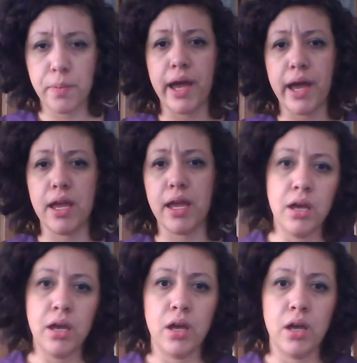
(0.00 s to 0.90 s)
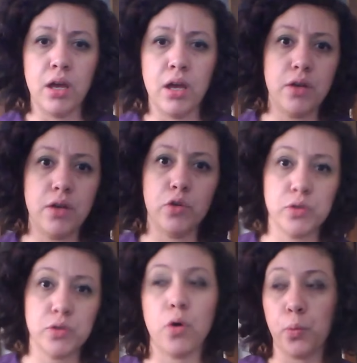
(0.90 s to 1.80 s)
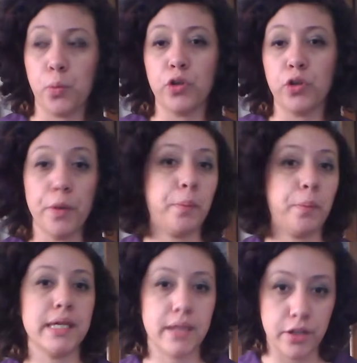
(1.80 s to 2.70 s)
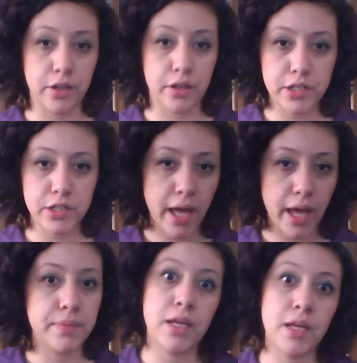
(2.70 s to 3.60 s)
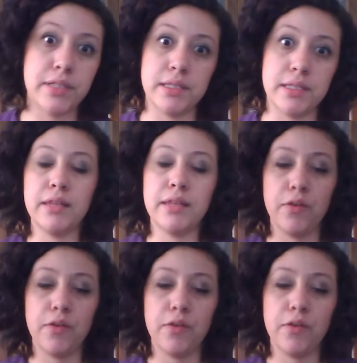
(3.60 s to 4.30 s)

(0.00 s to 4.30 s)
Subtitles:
by the old world milk paint colors. Ever since then, they've